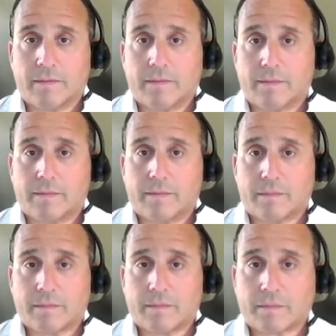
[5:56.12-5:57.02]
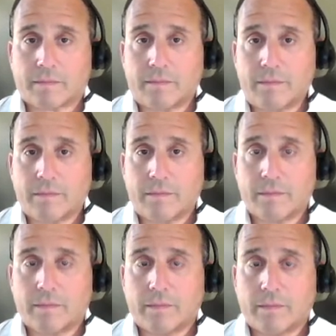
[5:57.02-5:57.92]

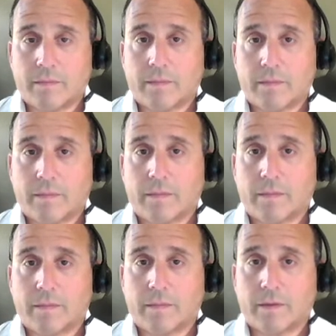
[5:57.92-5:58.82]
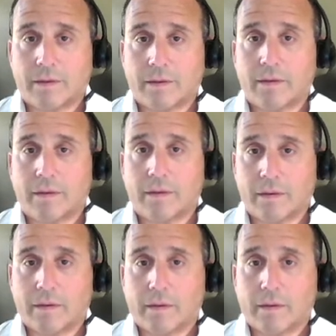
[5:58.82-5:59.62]
[no speech]